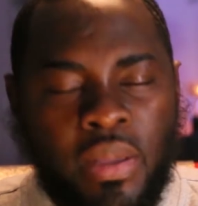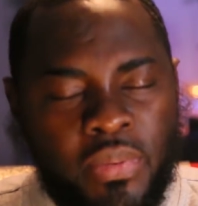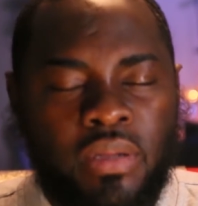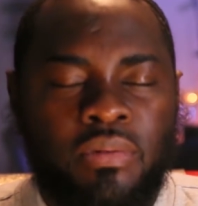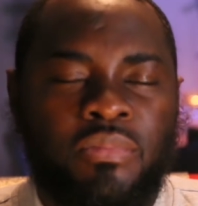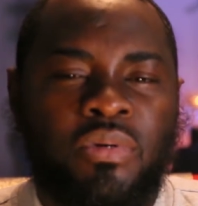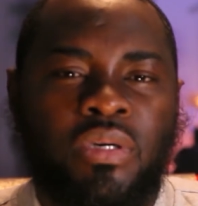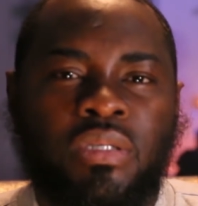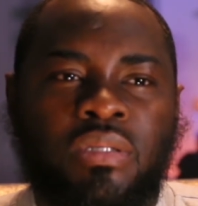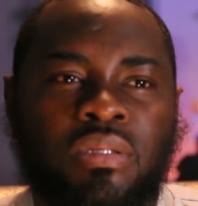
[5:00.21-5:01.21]
happened
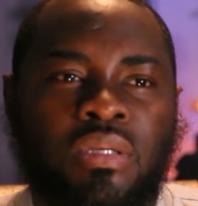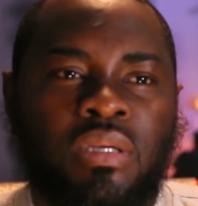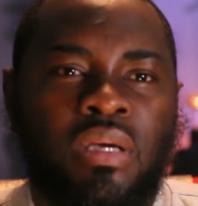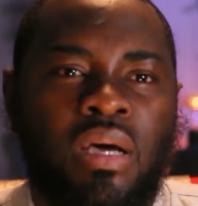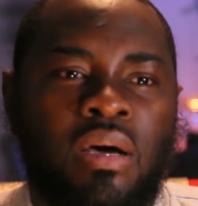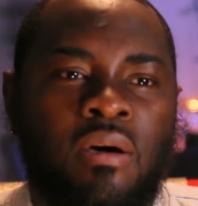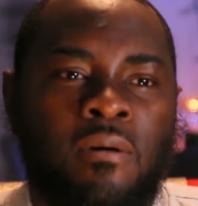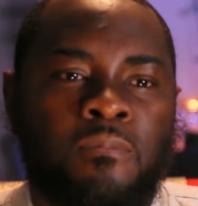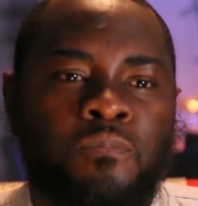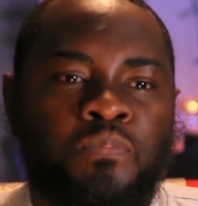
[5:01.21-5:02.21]
was
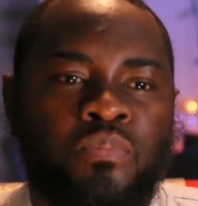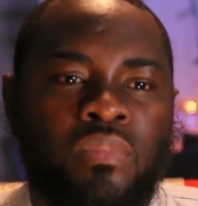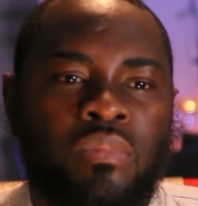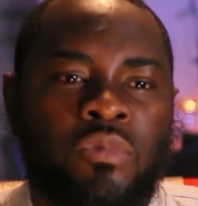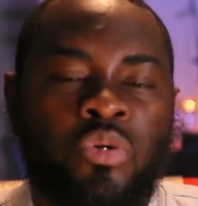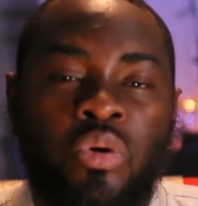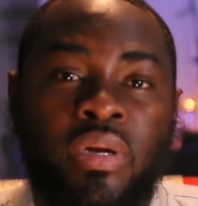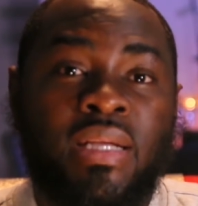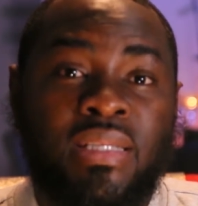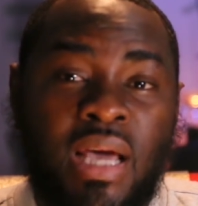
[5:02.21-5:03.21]
um throughout
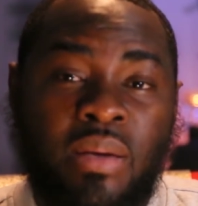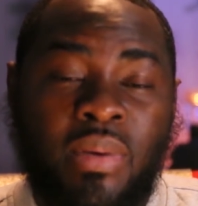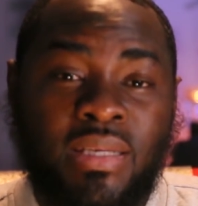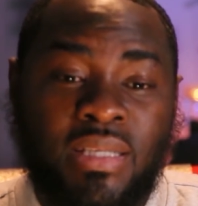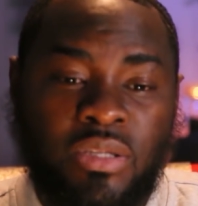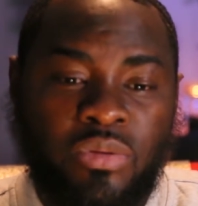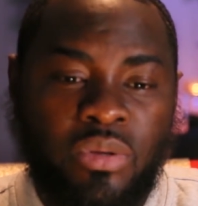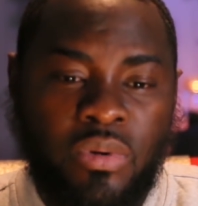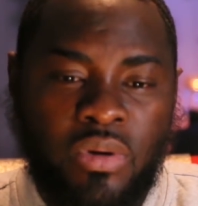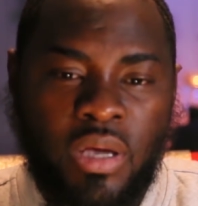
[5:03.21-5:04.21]
that time I said to
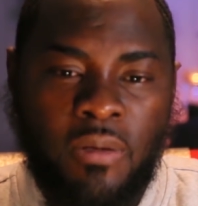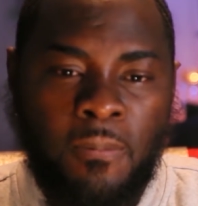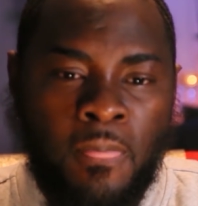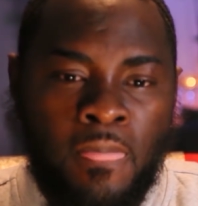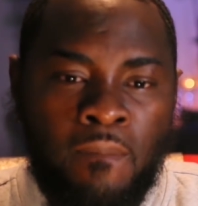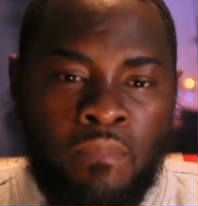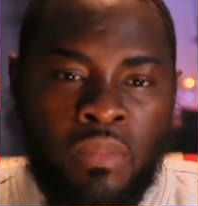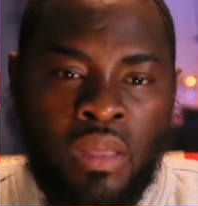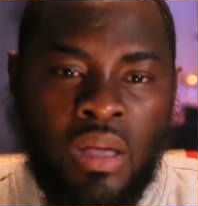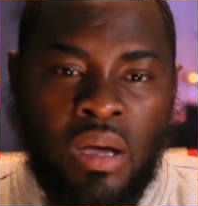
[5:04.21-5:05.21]
him, okay,
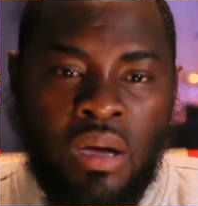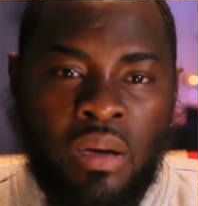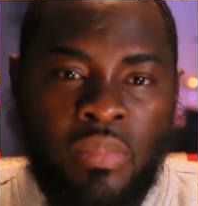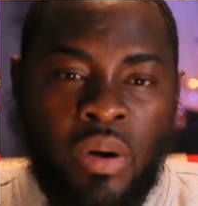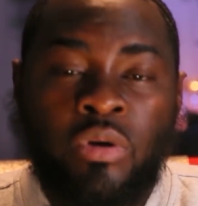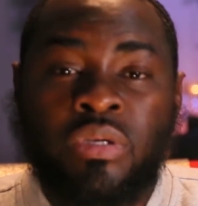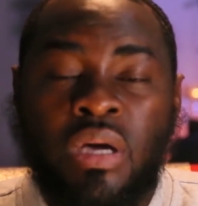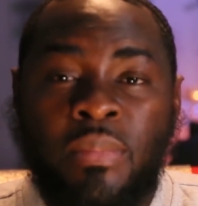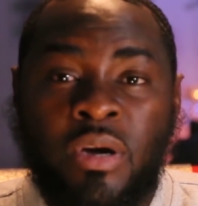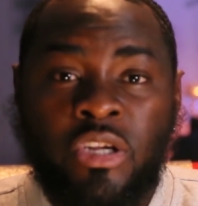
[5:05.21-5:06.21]
um, I was
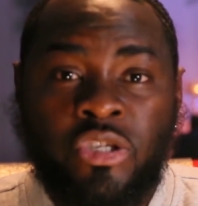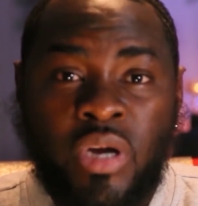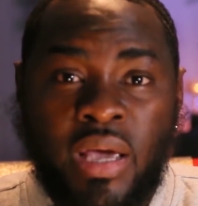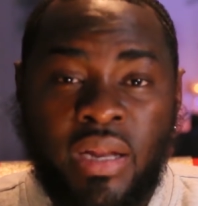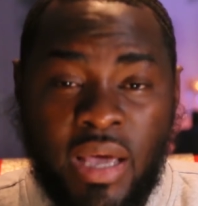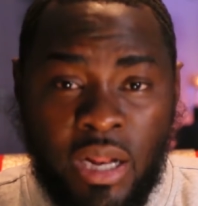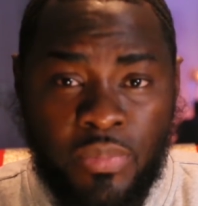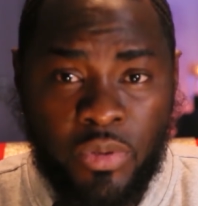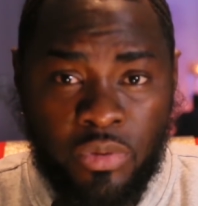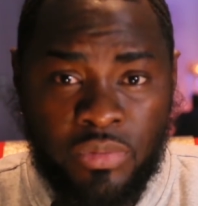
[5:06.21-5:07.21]
I'm gonna try and
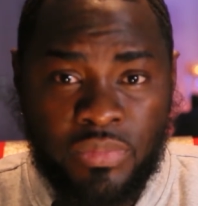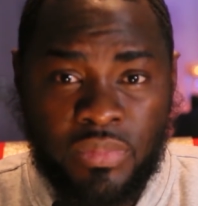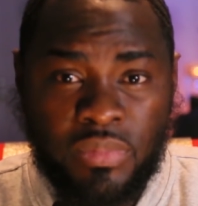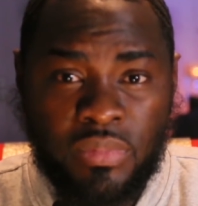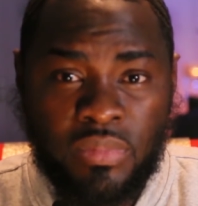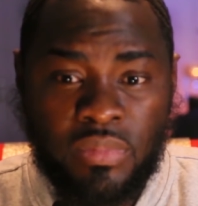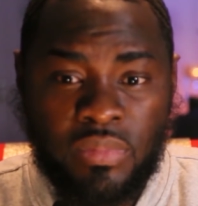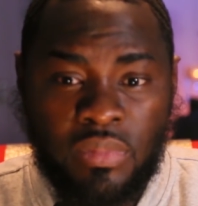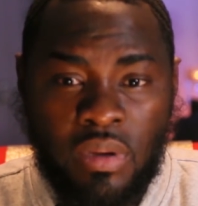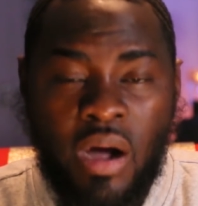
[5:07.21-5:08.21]
help you
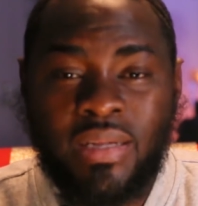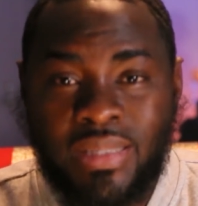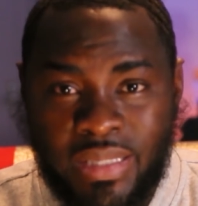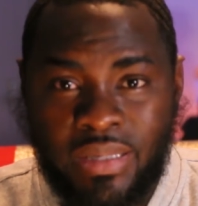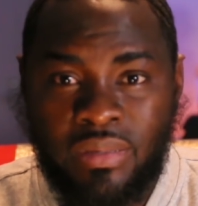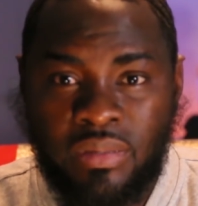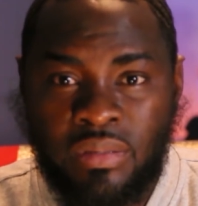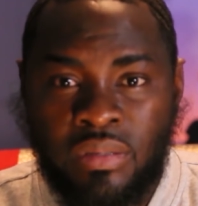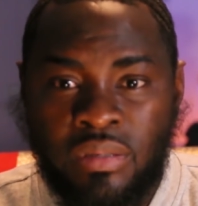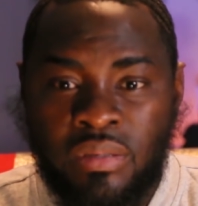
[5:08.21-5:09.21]
until
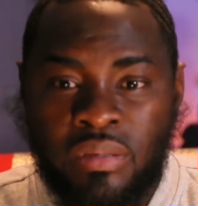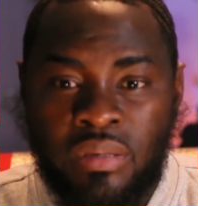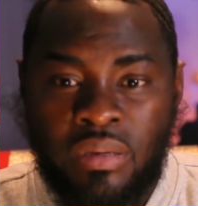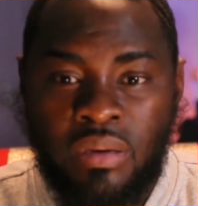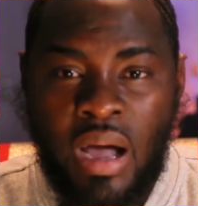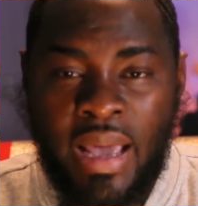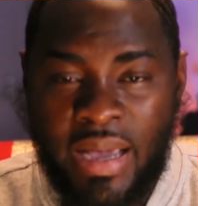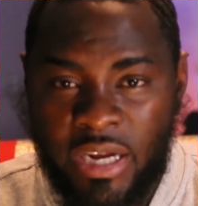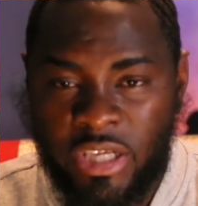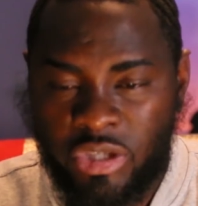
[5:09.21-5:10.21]
I
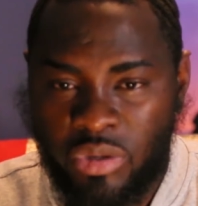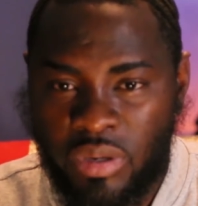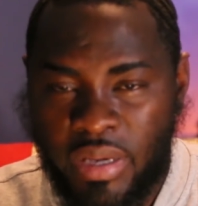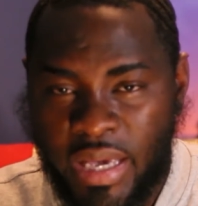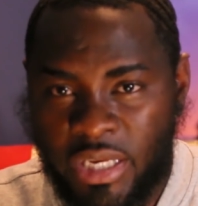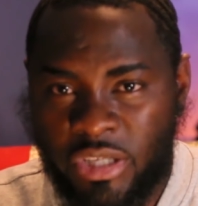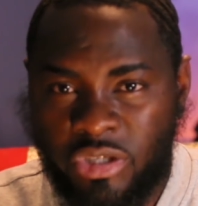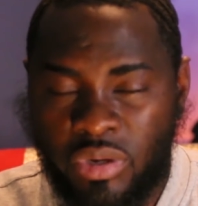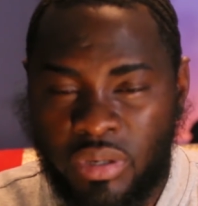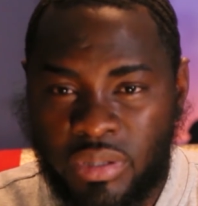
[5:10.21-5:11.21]
got this truck get this
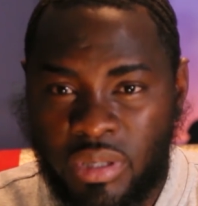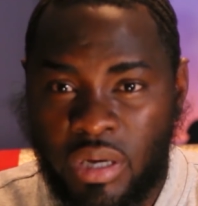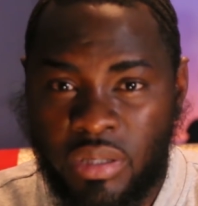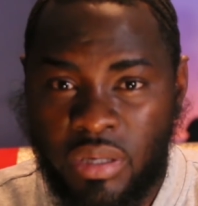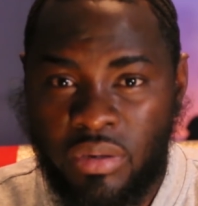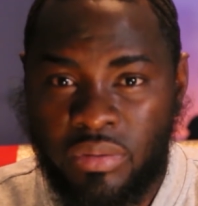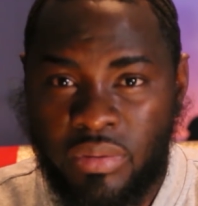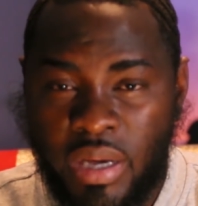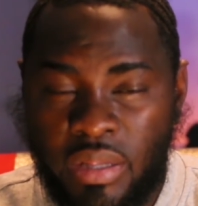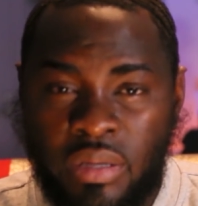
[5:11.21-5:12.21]
truck sorted out,
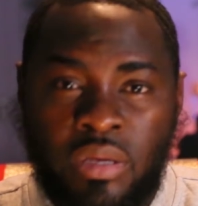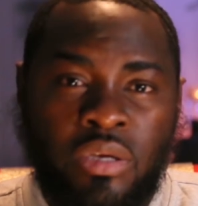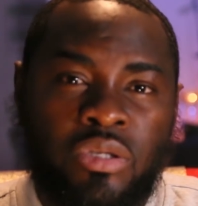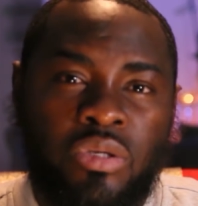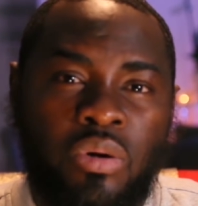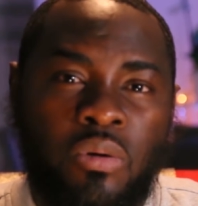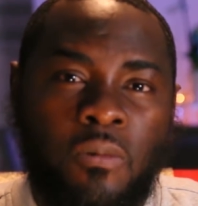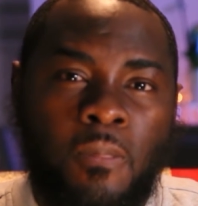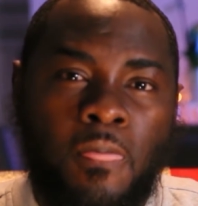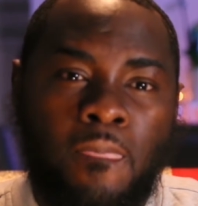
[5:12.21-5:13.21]
right?
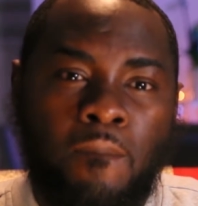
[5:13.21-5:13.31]
So